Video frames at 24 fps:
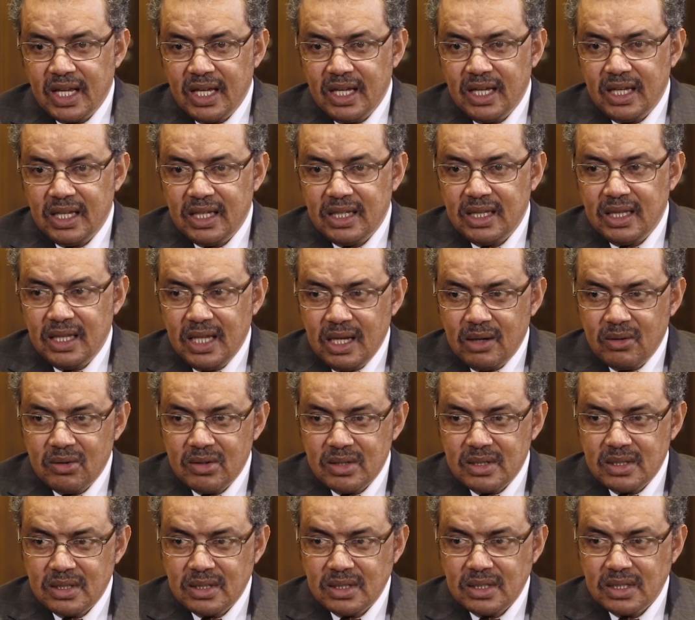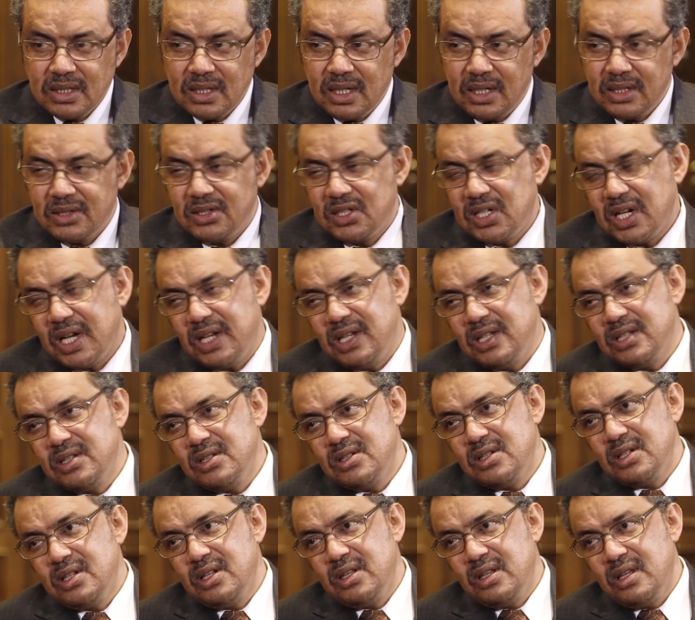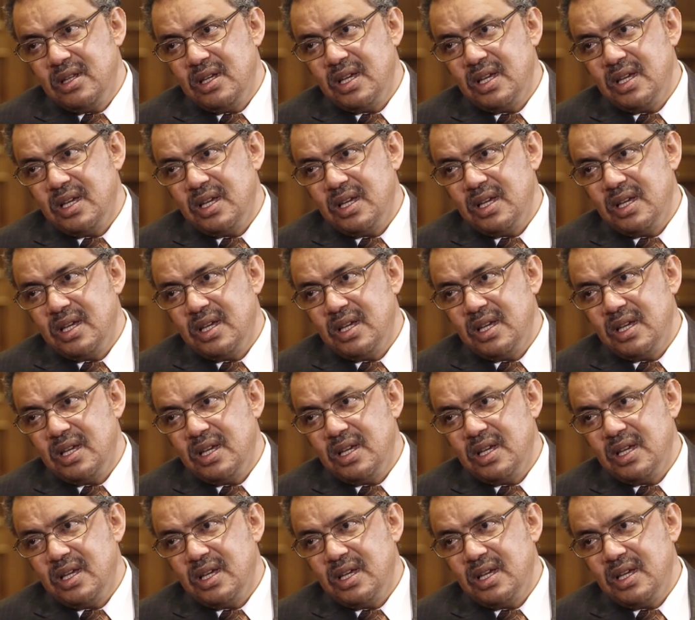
uh, there was a challenge in